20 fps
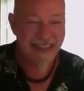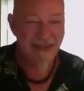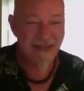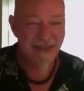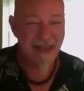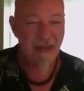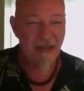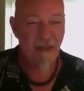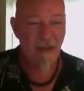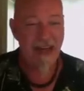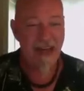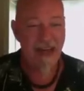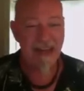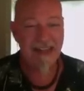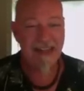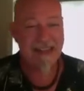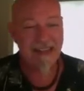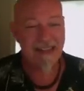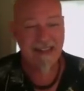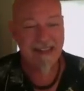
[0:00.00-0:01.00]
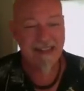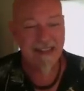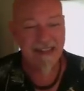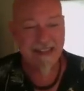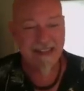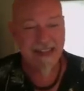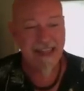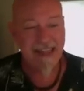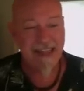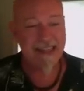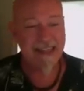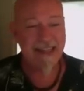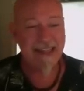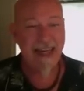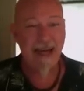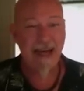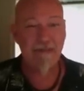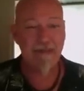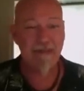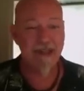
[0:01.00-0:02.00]
like, why? Just take a
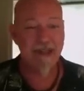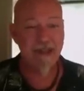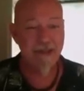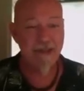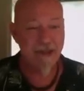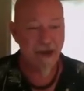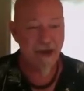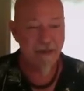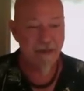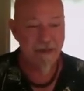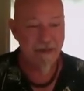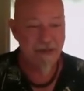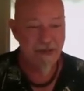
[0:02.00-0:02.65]
nap, dude. Open the